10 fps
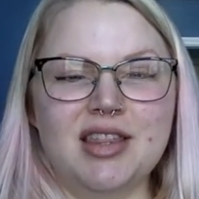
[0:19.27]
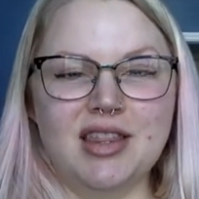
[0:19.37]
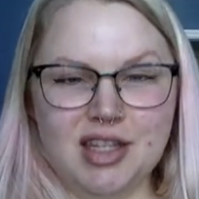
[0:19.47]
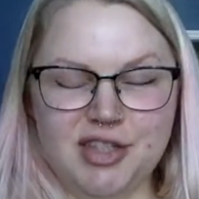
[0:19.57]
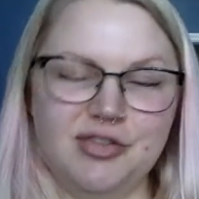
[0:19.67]

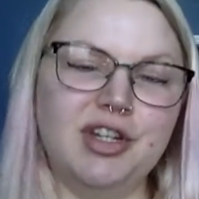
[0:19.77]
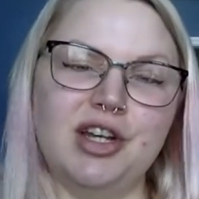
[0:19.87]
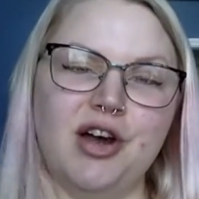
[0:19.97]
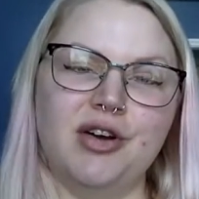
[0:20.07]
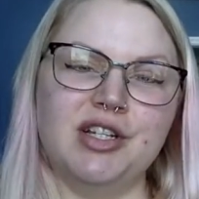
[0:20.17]
This
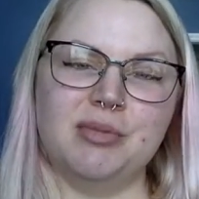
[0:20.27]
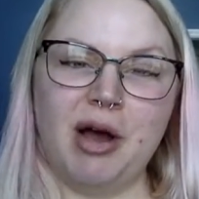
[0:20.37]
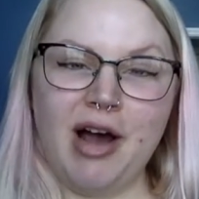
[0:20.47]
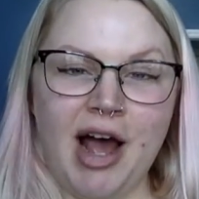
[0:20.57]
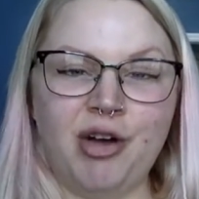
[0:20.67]
video is
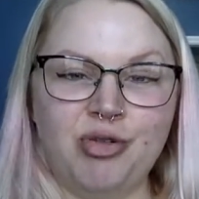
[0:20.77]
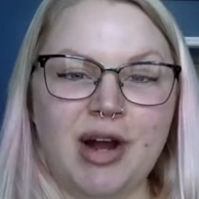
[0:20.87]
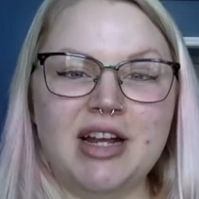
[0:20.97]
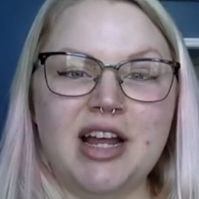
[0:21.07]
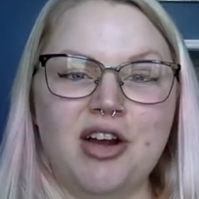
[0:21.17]
about how to
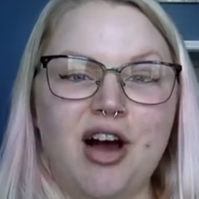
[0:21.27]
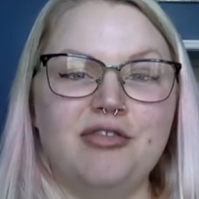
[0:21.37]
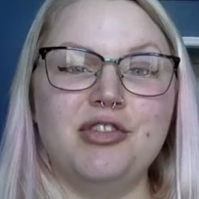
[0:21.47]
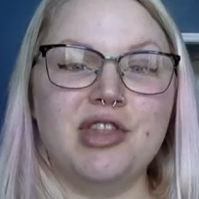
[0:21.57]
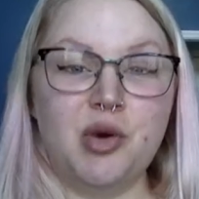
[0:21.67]
write an
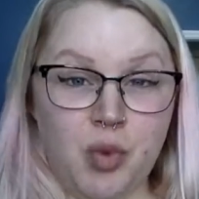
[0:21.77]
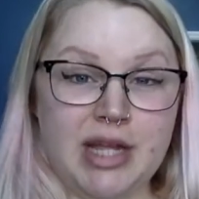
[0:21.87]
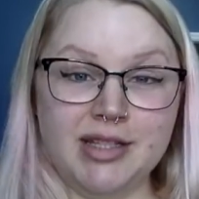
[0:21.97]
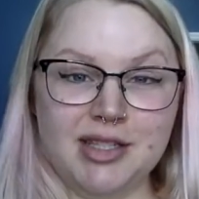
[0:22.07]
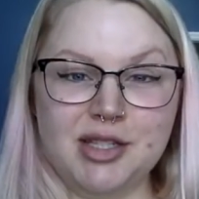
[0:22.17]
offer that
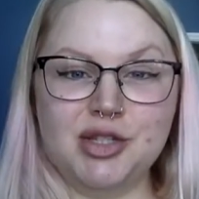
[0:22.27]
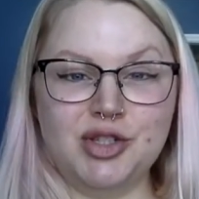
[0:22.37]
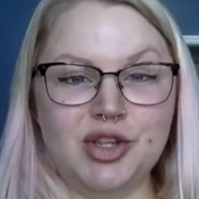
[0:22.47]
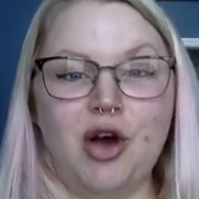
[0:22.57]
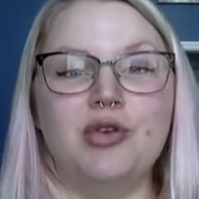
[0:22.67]
wins.
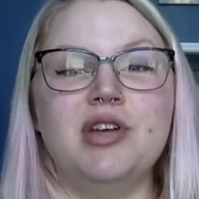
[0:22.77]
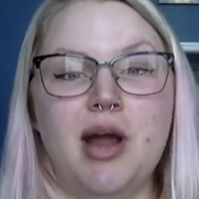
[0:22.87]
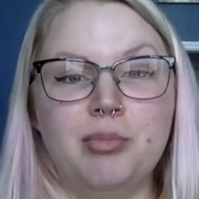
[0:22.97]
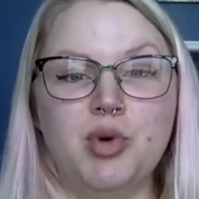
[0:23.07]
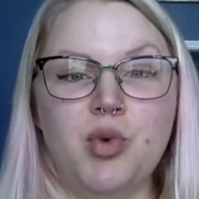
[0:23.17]
So,
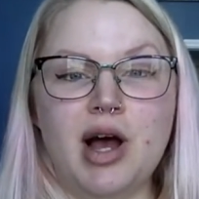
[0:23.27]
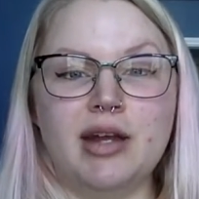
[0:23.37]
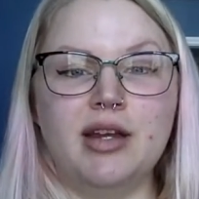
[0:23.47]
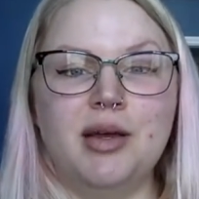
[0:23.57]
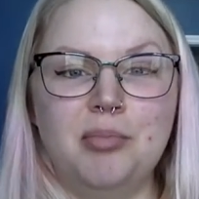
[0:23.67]
number
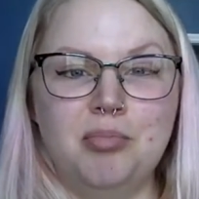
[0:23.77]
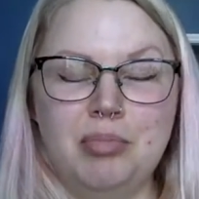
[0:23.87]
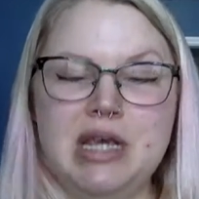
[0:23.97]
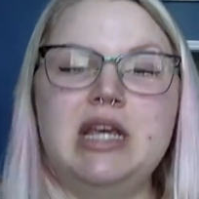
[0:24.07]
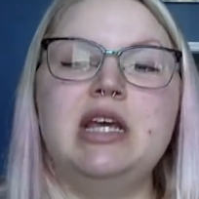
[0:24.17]
one,
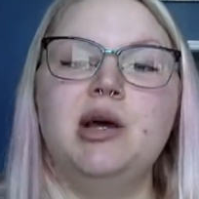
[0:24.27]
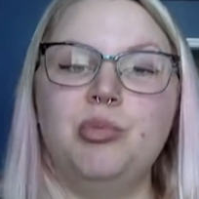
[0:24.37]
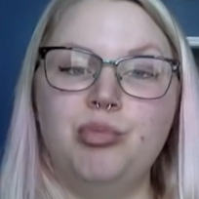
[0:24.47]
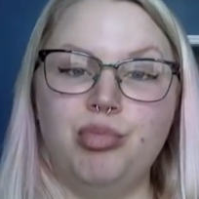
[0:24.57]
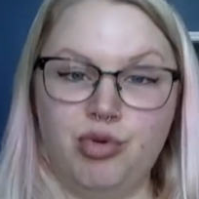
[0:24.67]
be
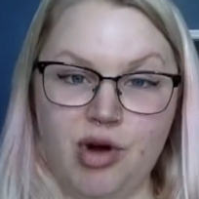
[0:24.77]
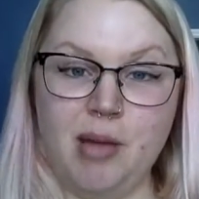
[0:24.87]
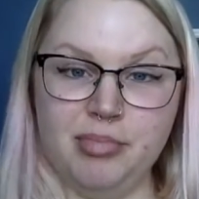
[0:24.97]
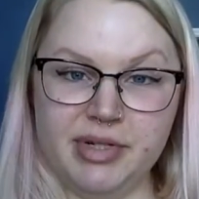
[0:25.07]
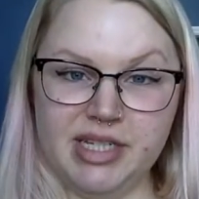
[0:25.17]

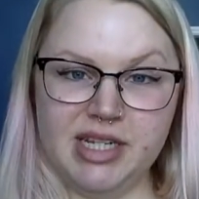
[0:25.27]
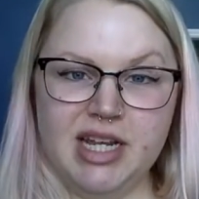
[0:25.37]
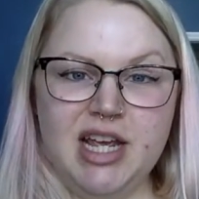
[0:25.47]
prompt.